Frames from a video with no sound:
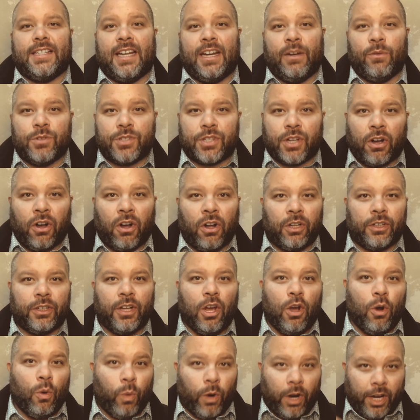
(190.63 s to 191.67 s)
And it was called,
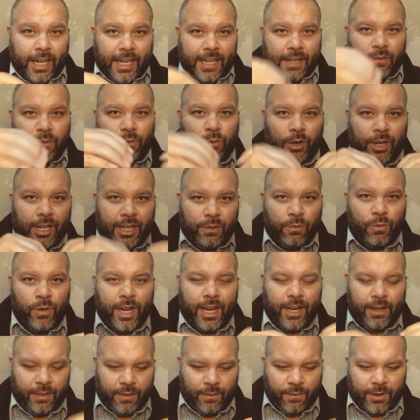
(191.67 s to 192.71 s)
where he
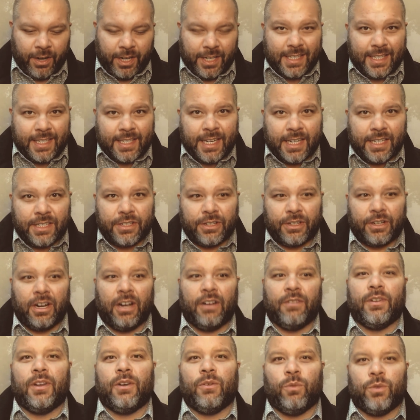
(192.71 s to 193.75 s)
went, the very center
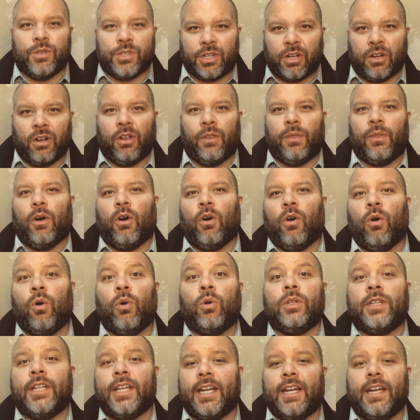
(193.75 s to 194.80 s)
of it was called the
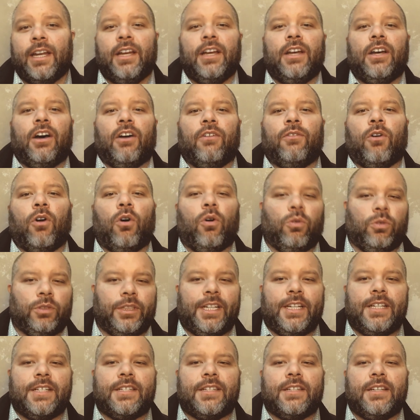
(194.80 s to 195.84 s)
Holy of
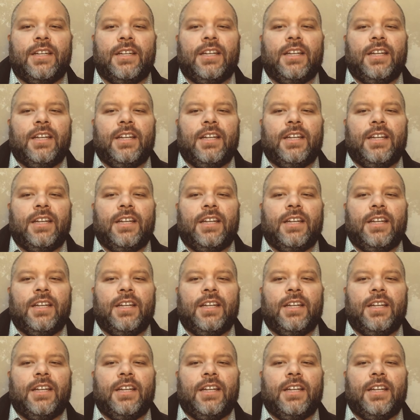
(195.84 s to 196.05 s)
Holies.